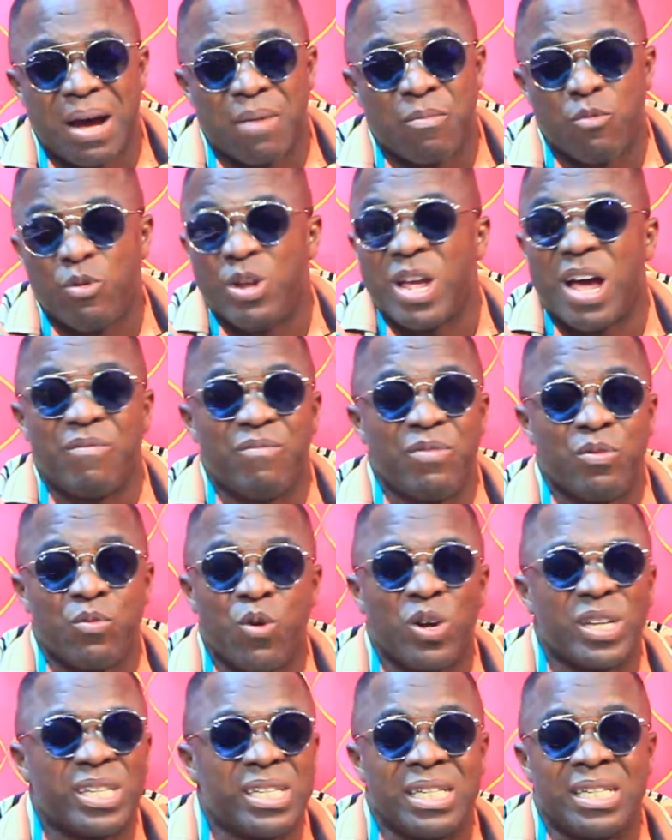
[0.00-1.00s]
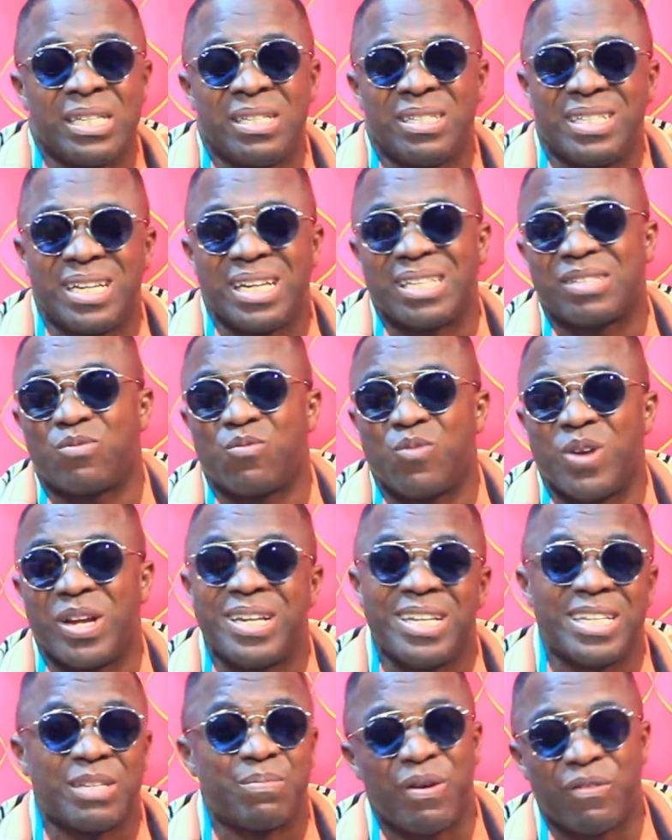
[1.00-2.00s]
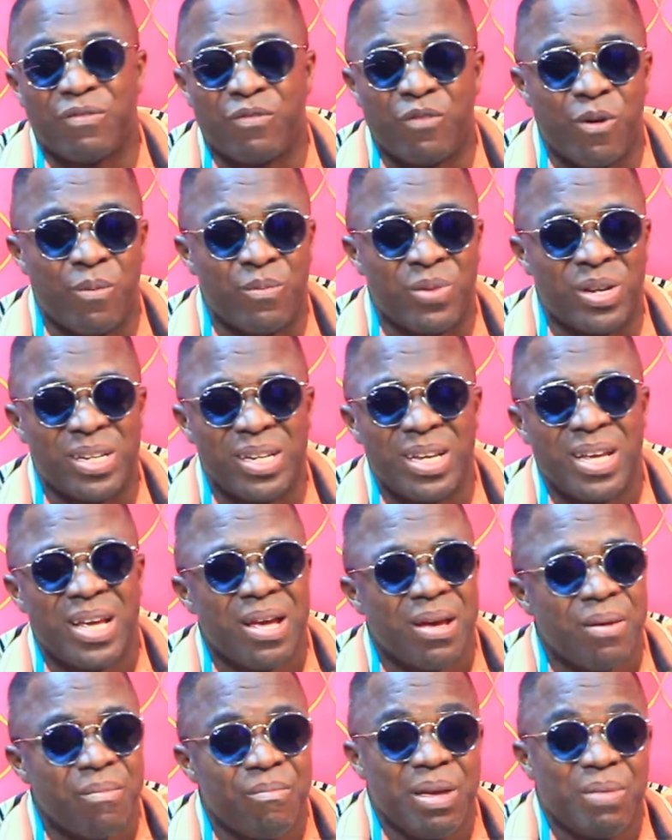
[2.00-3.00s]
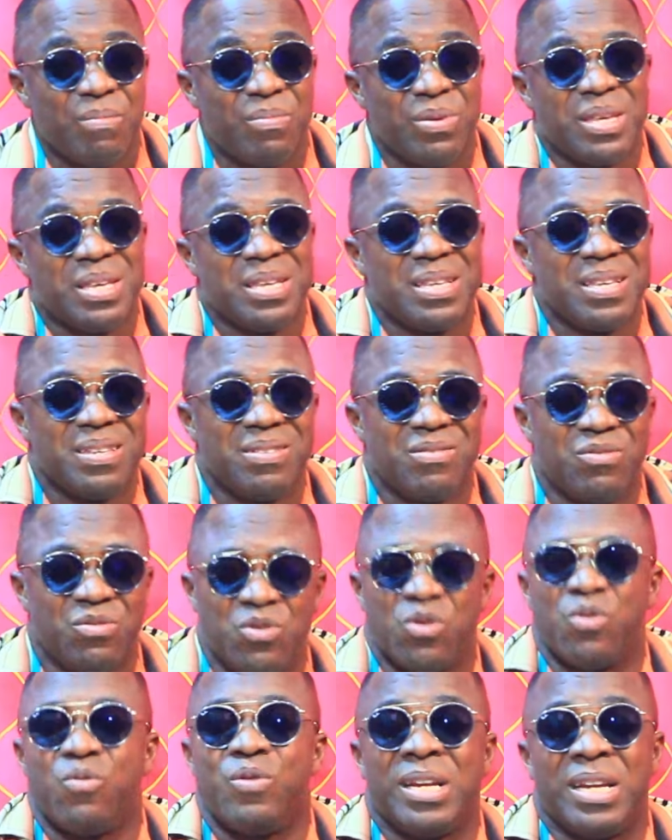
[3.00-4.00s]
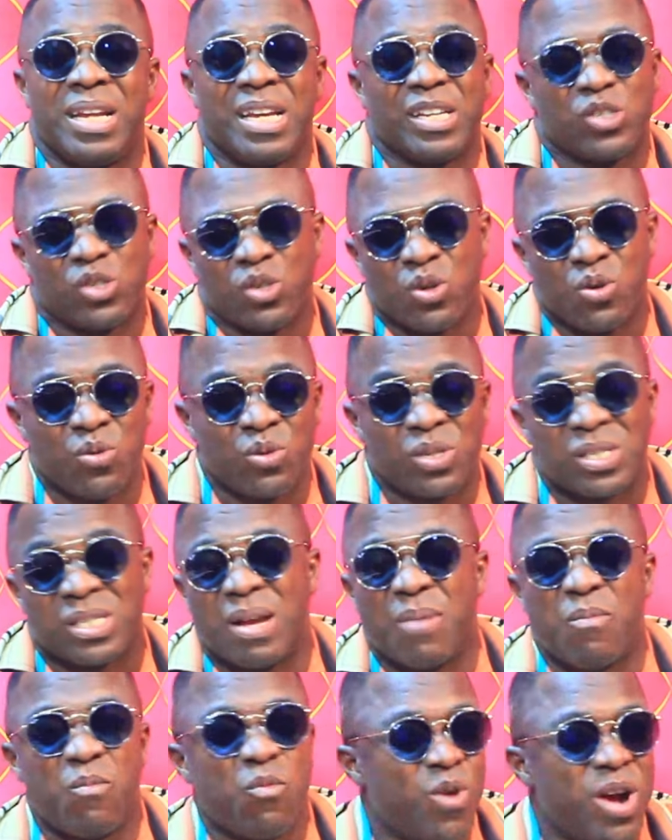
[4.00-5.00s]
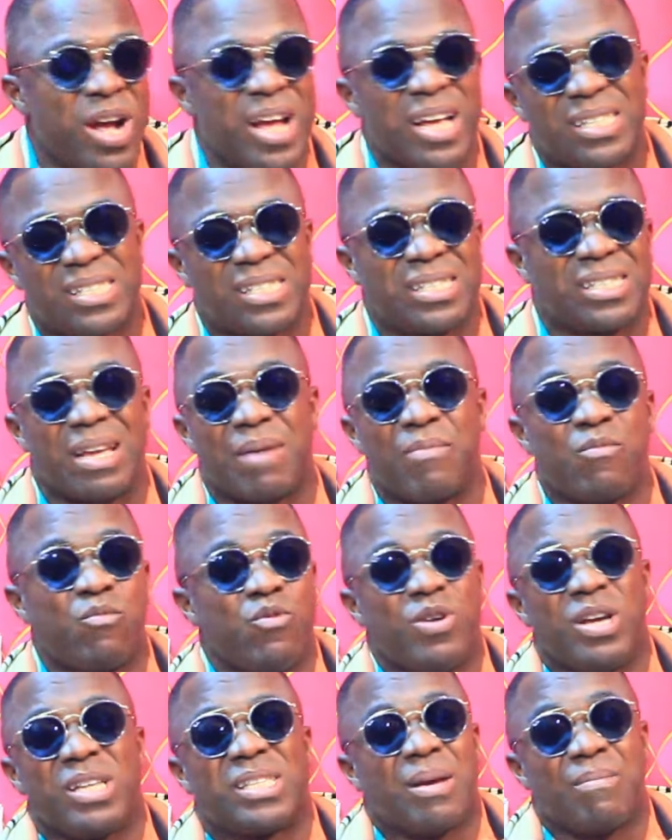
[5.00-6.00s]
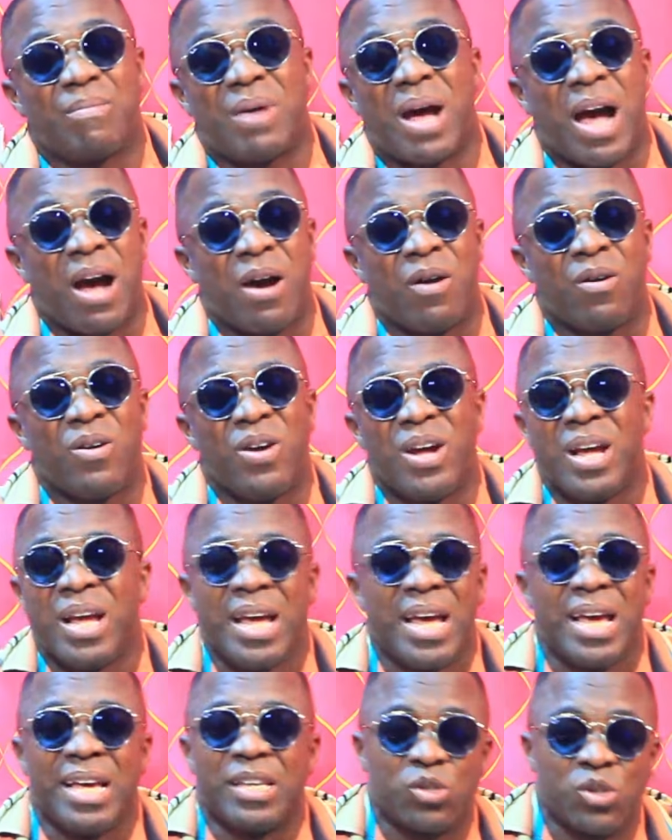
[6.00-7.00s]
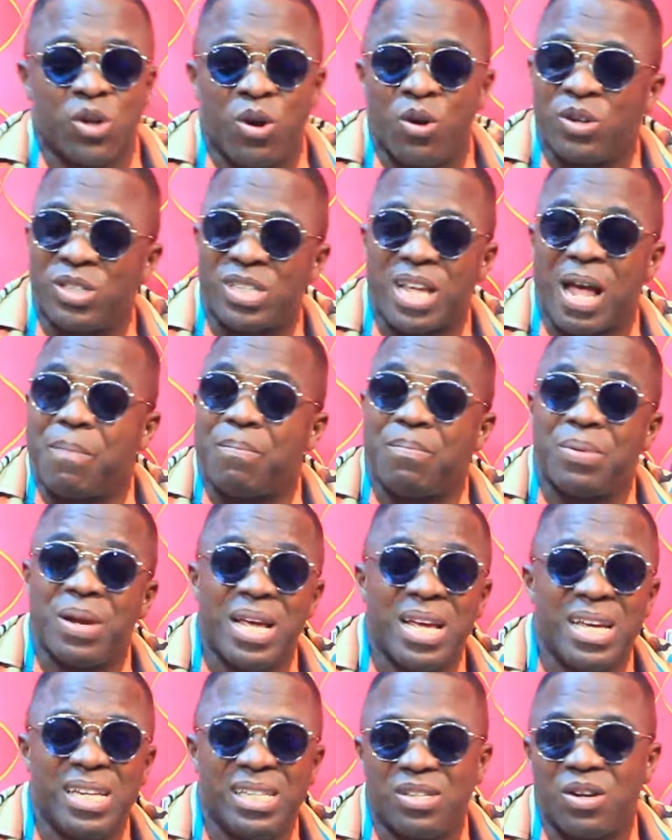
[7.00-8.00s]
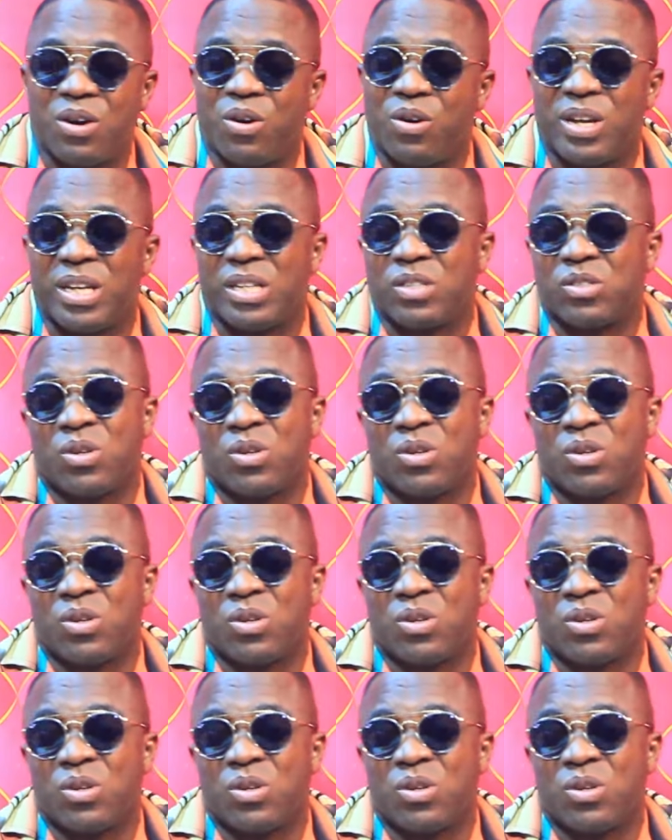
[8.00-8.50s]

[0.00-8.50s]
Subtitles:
we have been watching just when he's performing. Maybe during the show, somewhere, some way, somehow, his songs are placed or his